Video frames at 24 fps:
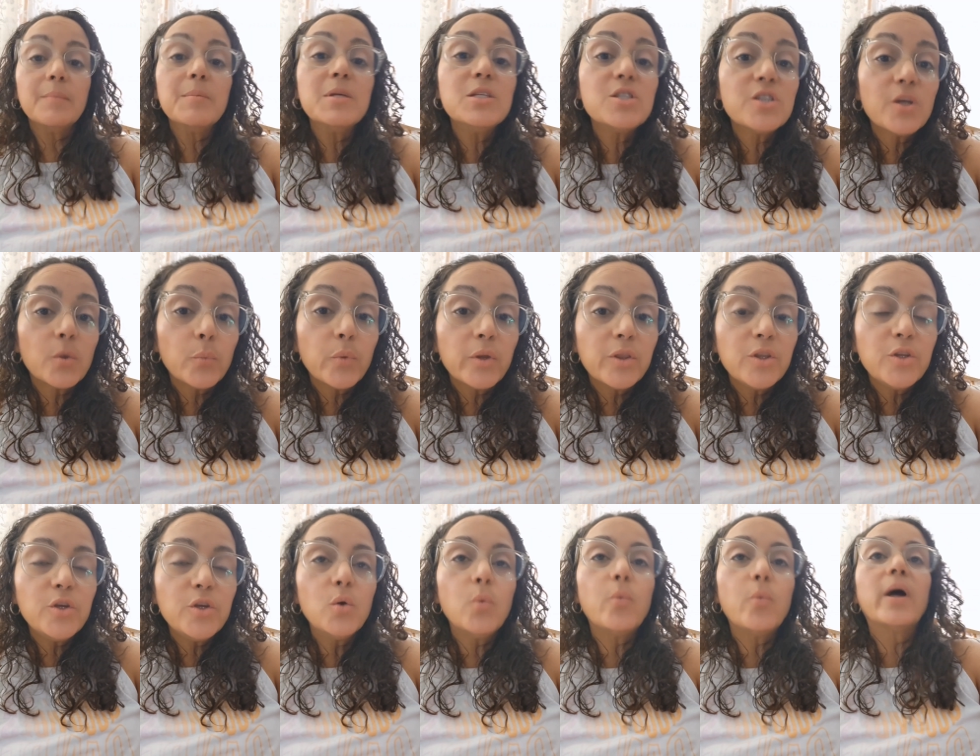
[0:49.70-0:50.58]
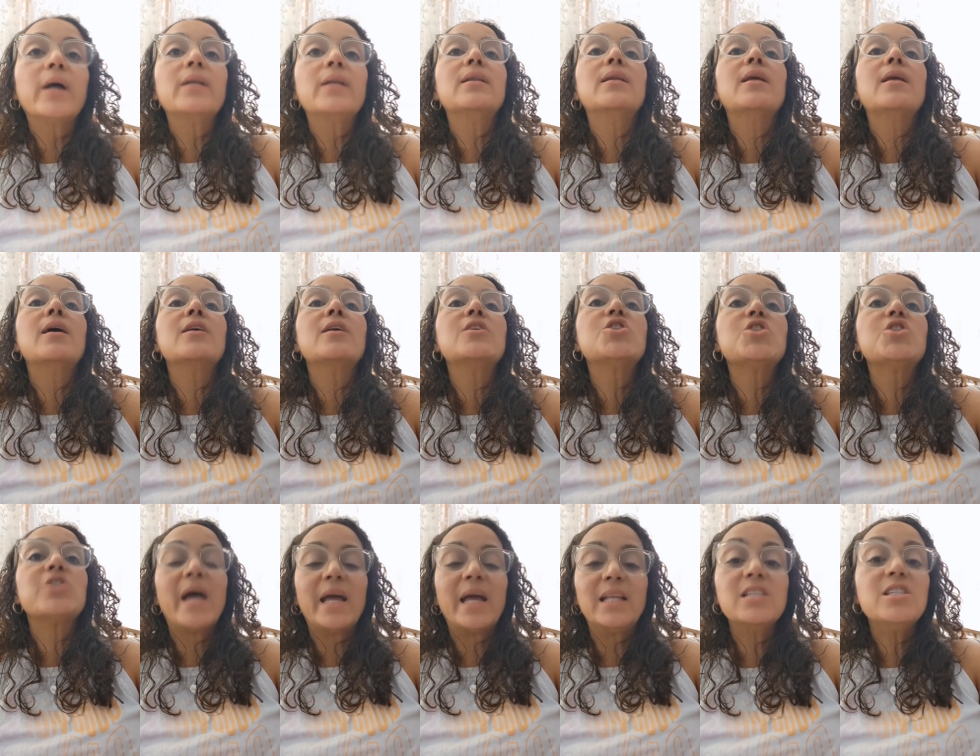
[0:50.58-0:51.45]
Let me share with you what
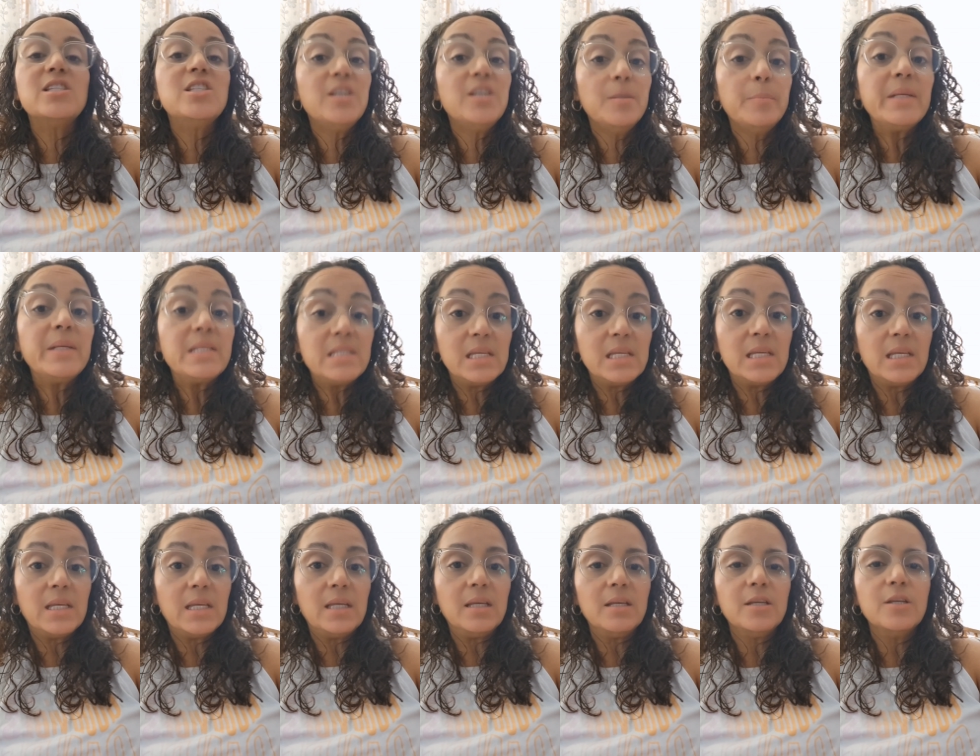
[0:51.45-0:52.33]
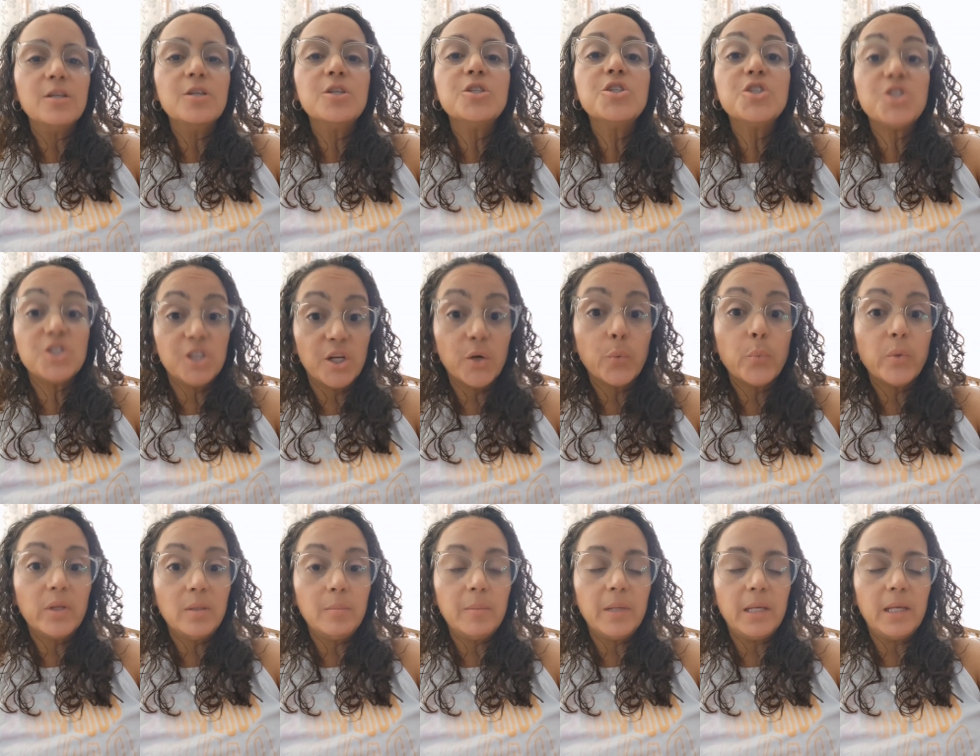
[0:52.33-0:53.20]
ChatGPT
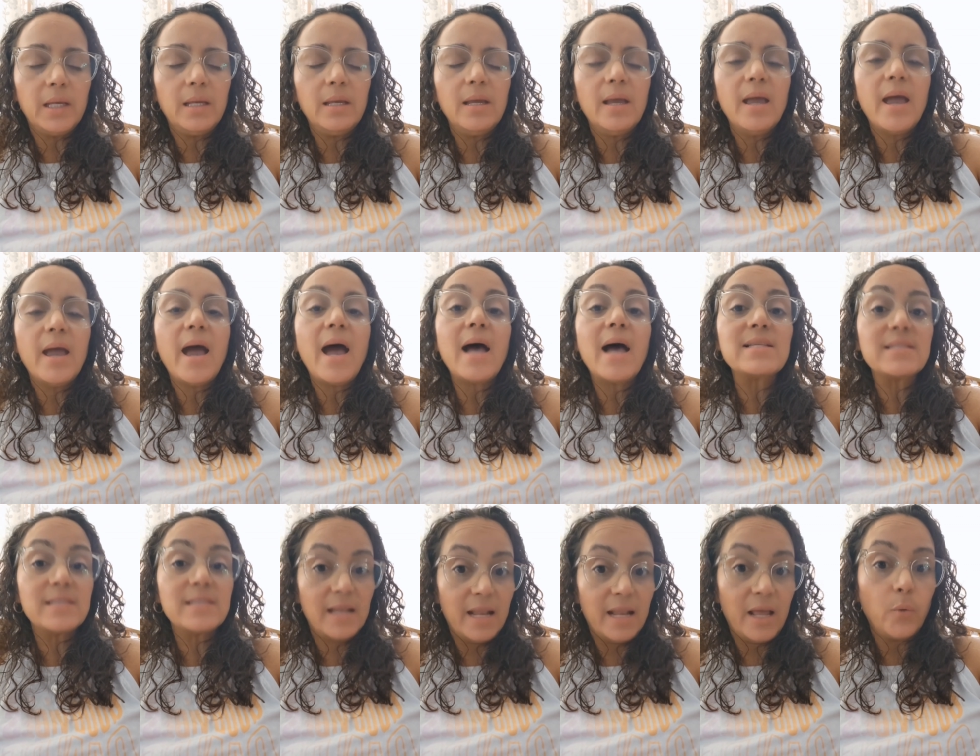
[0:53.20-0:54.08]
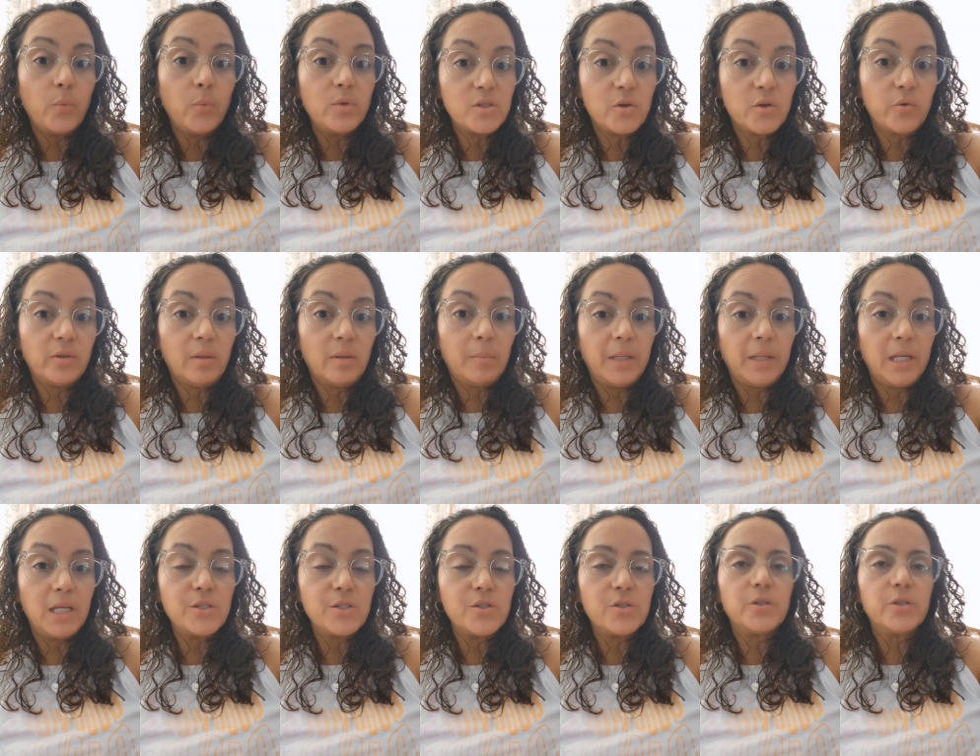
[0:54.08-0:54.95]
shared with me as a language
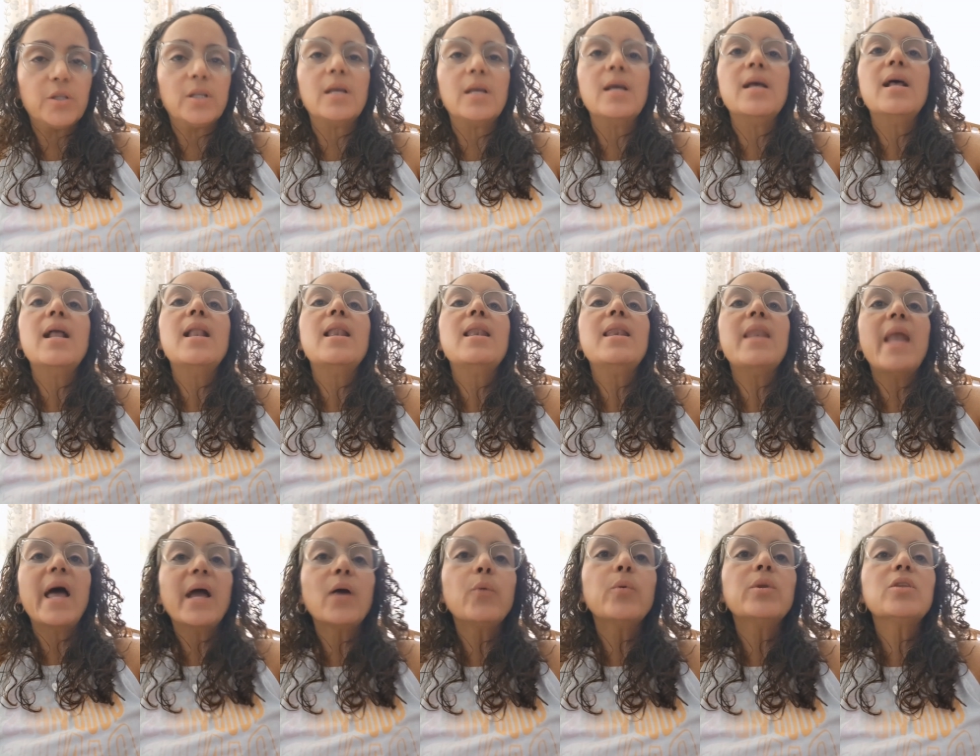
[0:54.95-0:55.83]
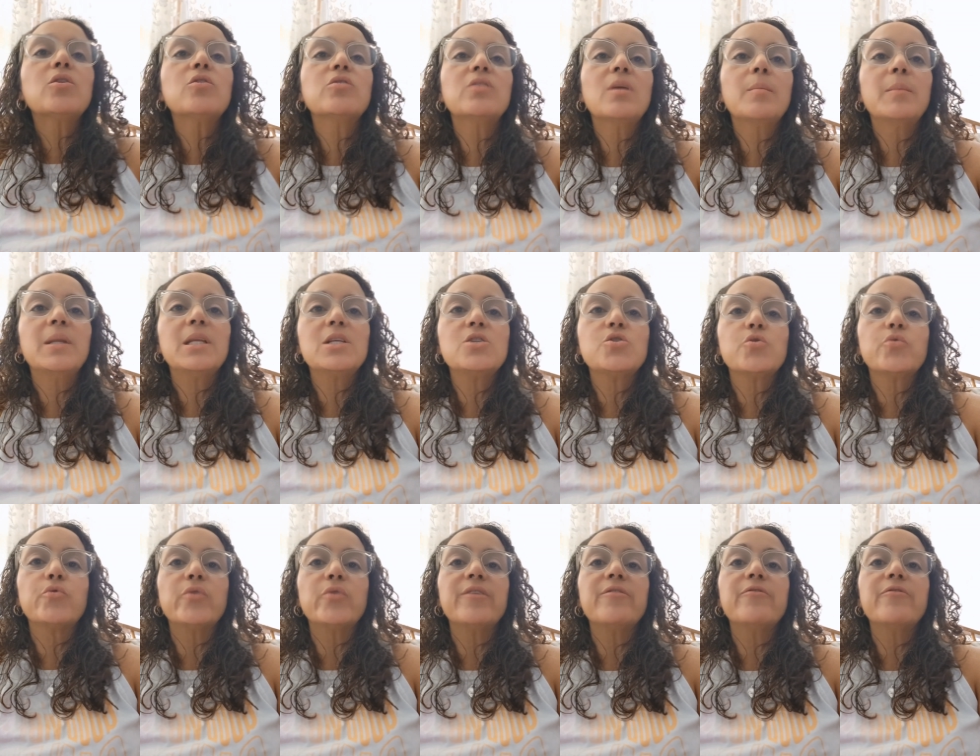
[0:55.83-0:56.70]
contamination. Language
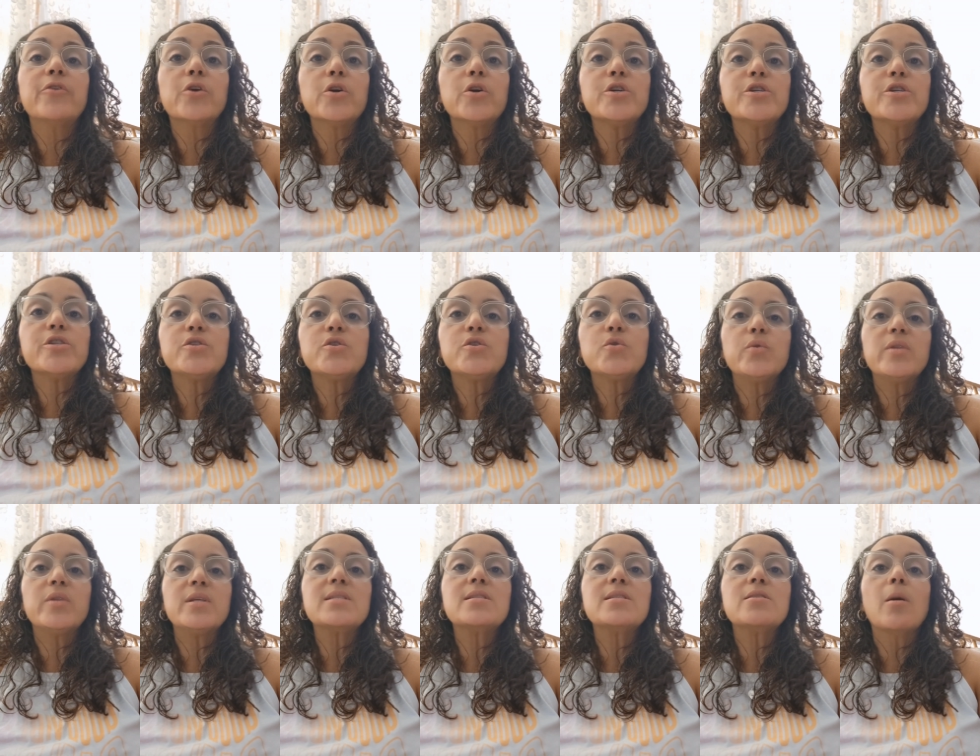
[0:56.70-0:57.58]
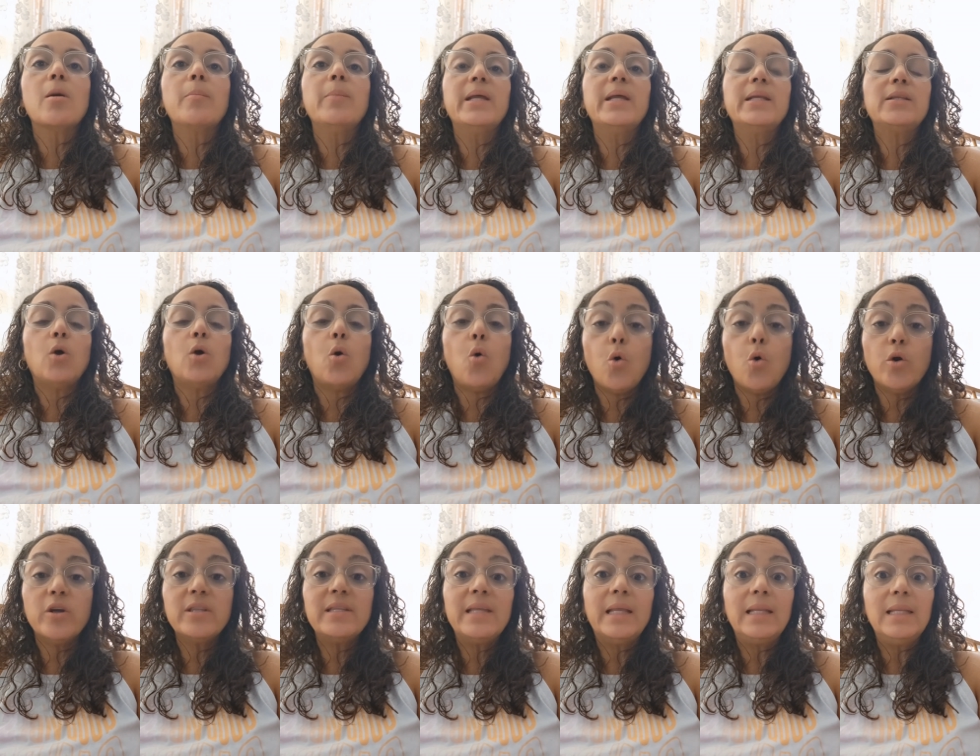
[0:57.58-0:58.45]
contamination refers to the sublet
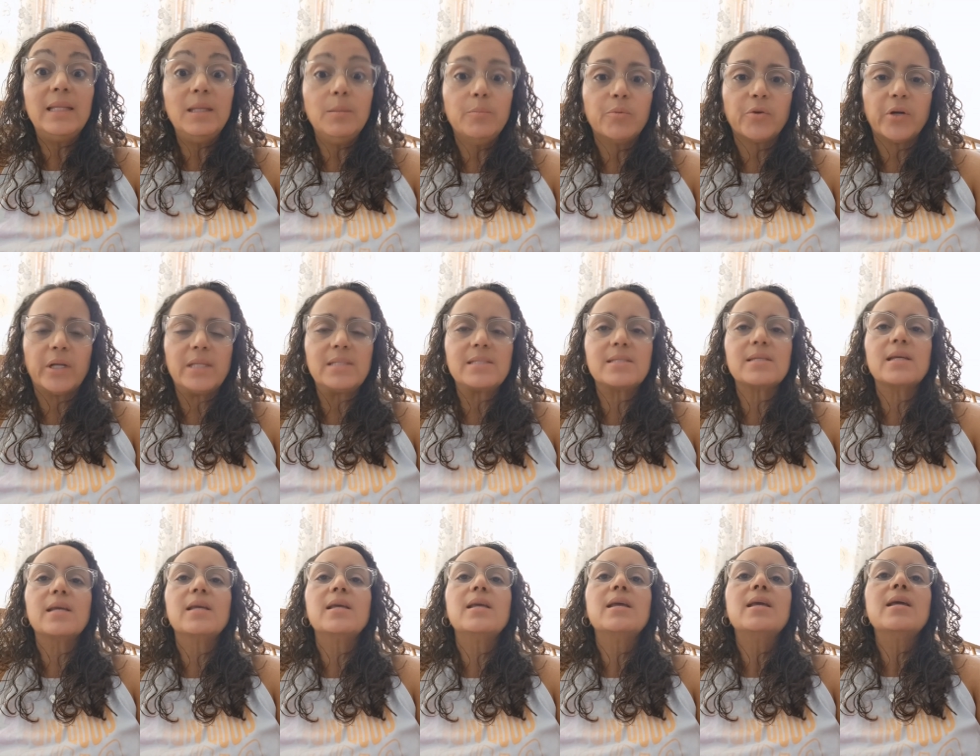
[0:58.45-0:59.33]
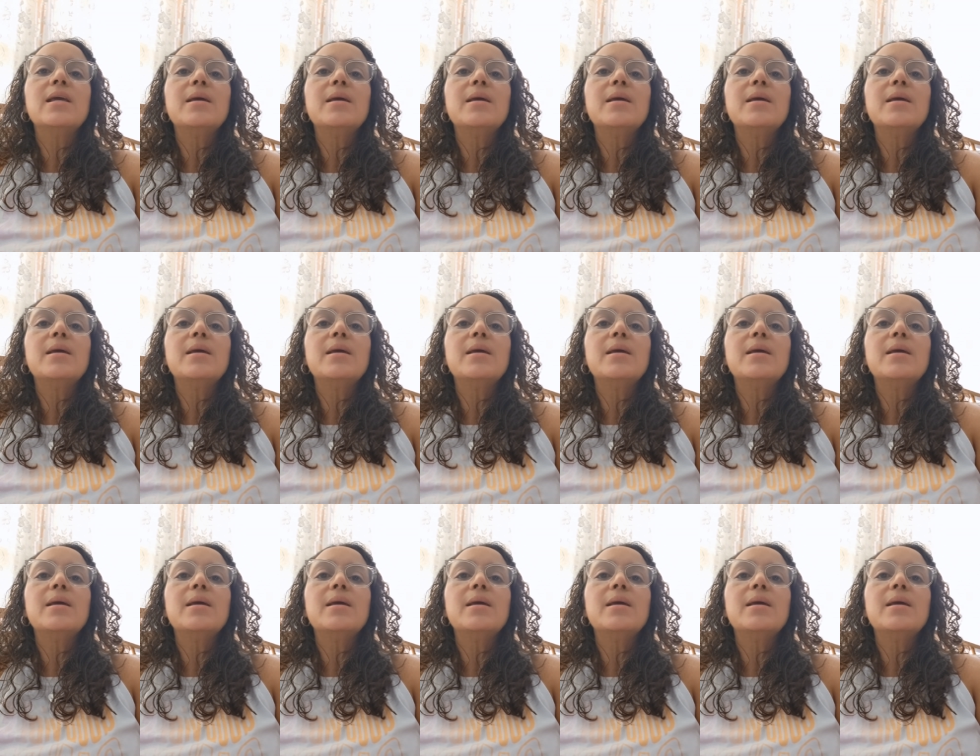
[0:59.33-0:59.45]
or deliberate